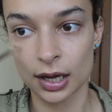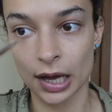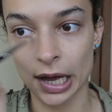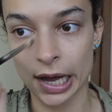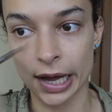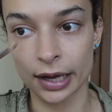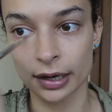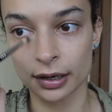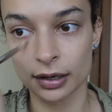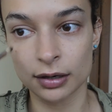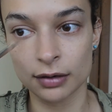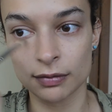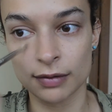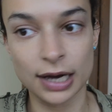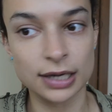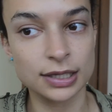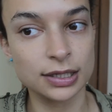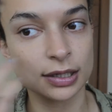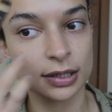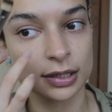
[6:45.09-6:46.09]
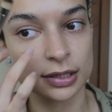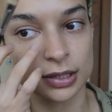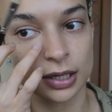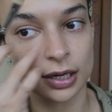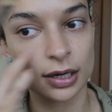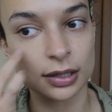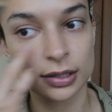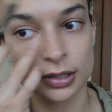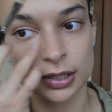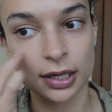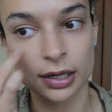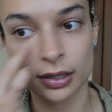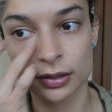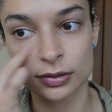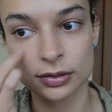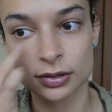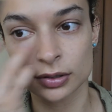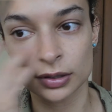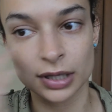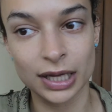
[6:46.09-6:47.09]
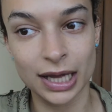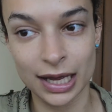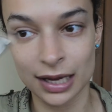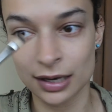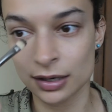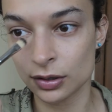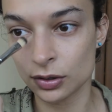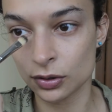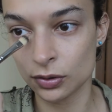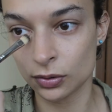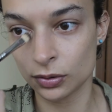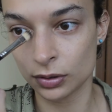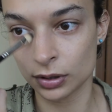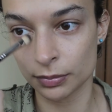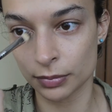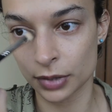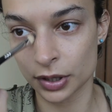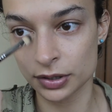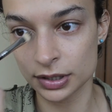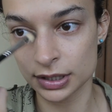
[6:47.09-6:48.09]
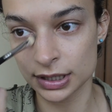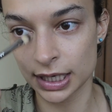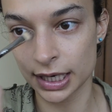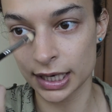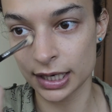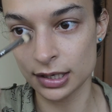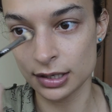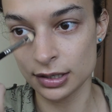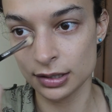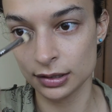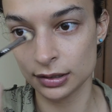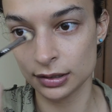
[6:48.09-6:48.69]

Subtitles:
and correcting the dark circles on the inner corner mostly.